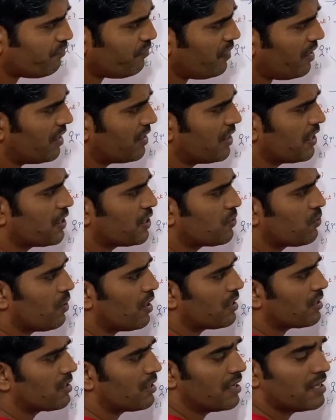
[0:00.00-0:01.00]
these two
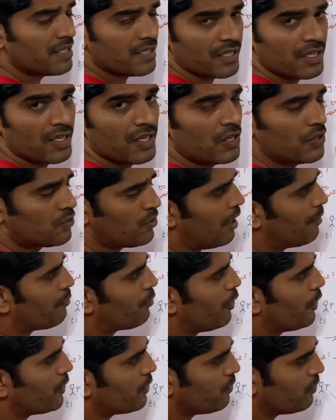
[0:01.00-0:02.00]
are threads, so I'm
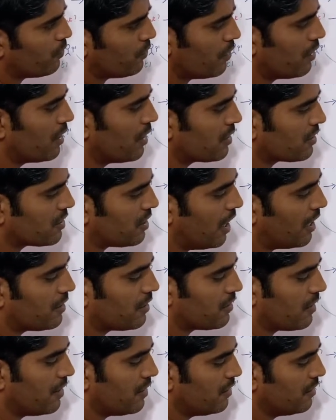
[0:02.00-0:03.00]
going to start the
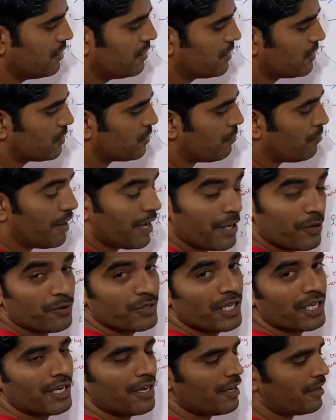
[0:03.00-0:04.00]
thread. So by
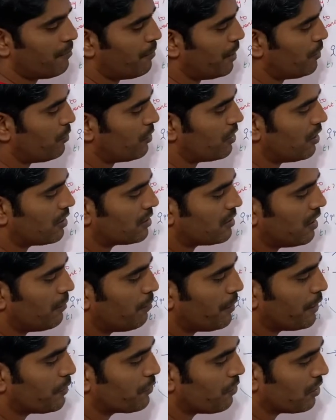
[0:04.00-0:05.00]
using like p1.start,
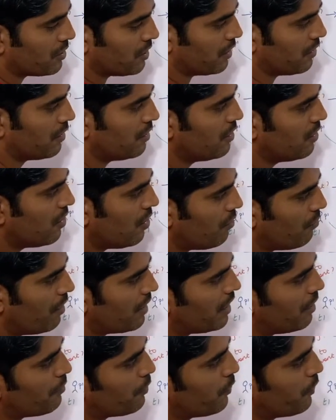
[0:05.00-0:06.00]
p2.start, what
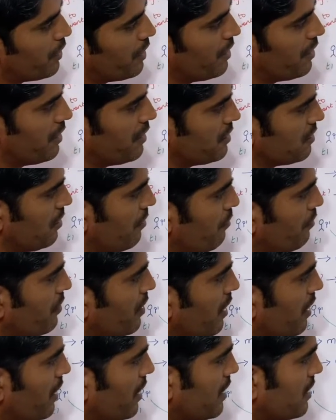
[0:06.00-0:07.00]
I'm doing here is,
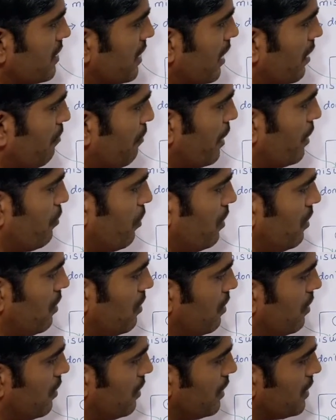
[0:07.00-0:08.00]
inside P1,
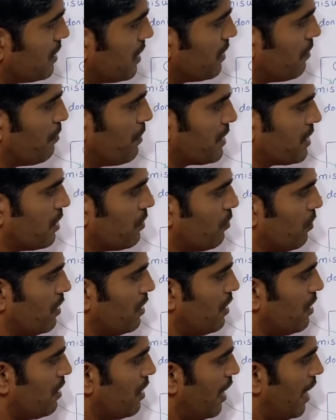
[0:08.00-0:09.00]
inside the person
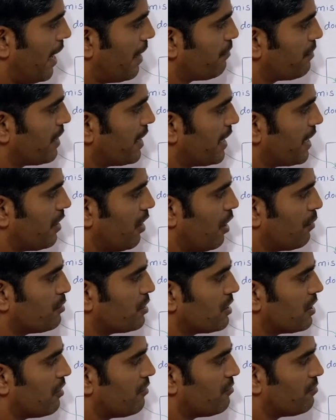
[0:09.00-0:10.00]
1, I am creating an
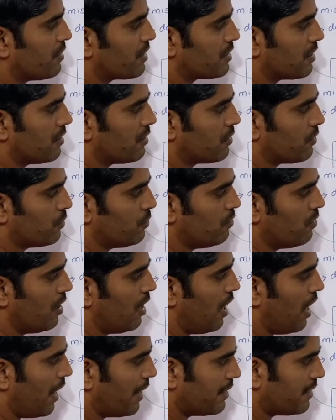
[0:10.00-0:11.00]
object of person 2,
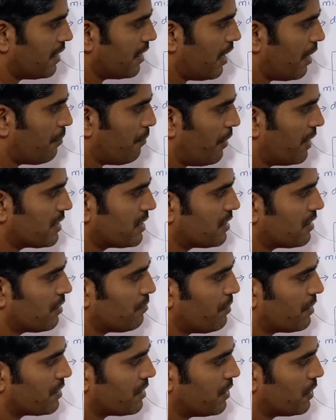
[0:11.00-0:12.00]
and then I am passing that
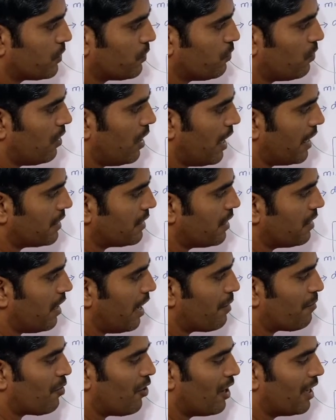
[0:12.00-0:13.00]
person 2, and then I
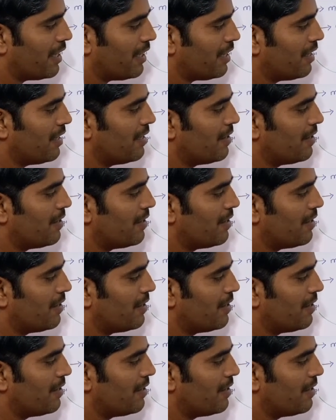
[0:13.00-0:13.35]
am calling